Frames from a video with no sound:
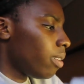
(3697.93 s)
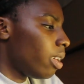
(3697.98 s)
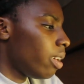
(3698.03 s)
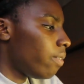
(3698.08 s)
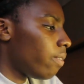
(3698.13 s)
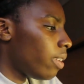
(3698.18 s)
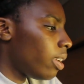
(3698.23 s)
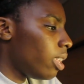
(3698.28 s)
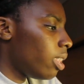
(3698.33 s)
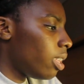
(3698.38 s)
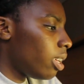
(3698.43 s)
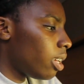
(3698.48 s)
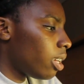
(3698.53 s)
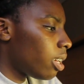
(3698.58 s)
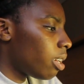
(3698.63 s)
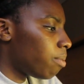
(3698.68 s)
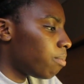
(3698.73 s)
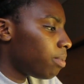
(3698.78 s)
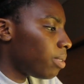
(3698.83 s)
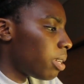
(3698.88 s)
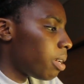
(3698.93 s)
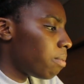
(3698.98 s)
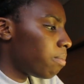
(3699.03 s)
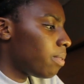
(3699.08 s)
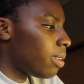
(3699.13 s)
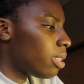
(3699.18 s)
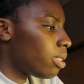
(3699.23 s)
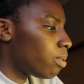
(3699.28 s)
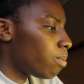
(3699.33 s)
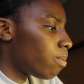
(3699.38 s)
If anything comes
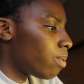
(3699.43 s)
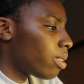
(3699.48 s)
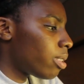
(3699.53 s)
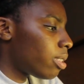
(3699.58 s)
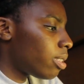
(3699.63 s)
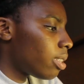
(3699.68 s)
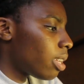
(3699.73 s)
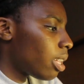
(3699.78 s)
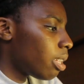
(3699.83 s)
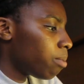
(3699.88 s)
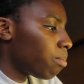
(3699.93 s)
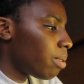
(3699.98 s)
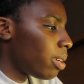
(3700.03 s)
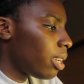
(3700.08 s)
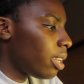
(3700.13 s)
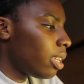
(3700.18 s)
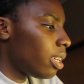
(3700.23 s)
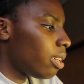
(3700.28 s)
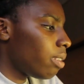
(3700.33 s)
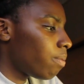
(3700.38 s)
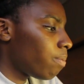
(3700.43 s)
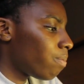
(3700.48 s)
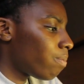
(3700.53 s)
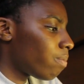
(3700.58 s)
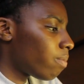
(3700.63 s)
up that's worth celebrating.